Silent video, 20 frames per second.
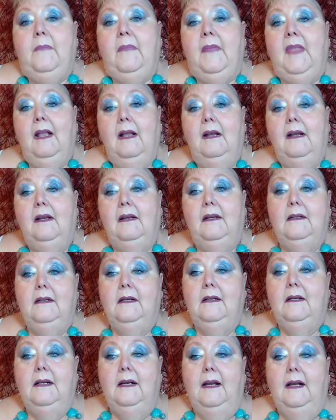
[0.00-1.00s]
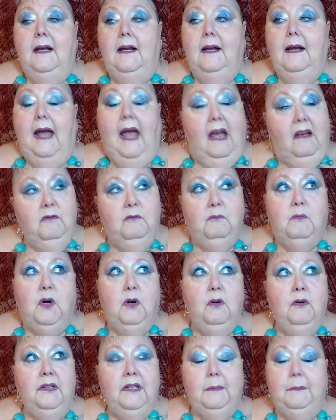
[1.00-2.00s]
Haven't broken the bank yet.
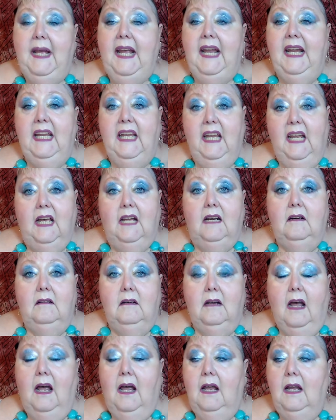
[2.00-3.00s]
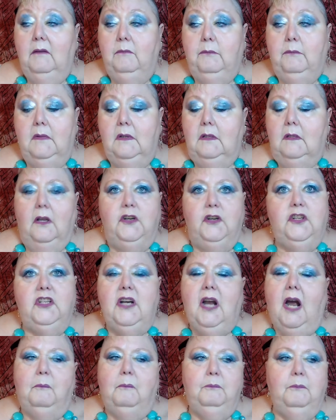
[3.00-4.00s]
I shop like
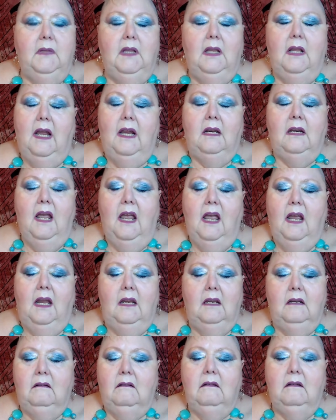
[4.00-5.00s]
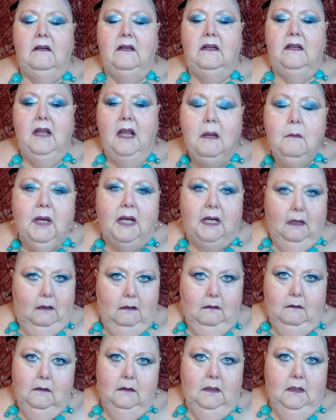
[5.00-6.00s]
a demon
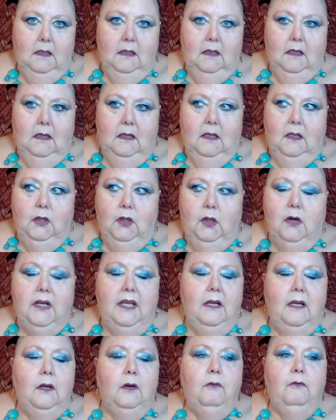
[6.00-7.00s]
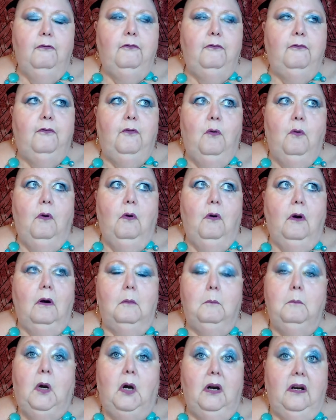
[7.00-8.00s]
looking for bargains.
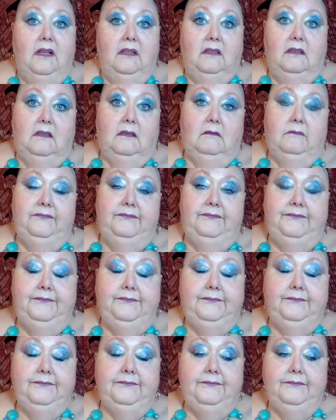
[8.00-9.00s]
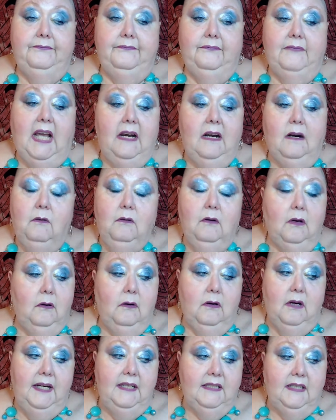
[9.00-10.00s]
I don't go crazy. I don't get
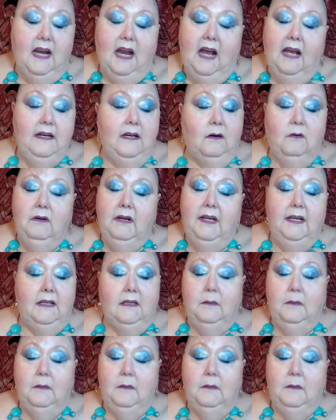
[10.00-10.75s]
the big name